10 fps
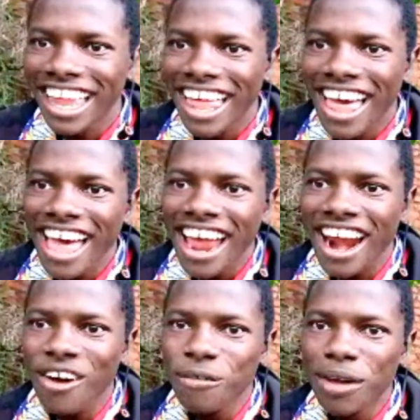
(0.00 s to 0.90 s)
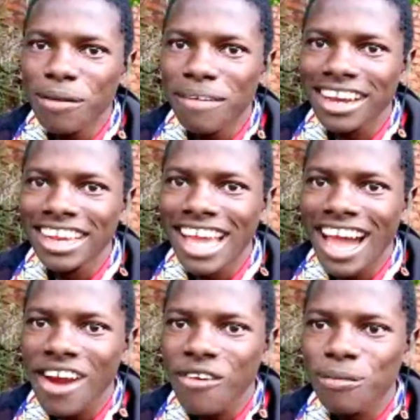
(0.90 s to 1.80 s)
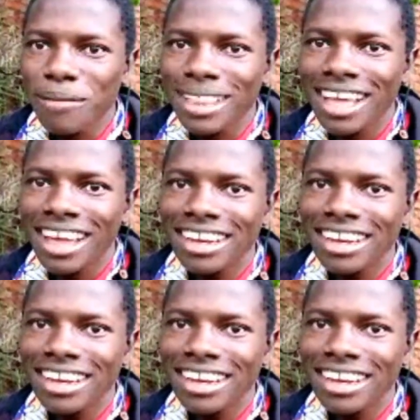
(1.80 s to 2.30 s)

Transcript: I remember, dear, I remember that.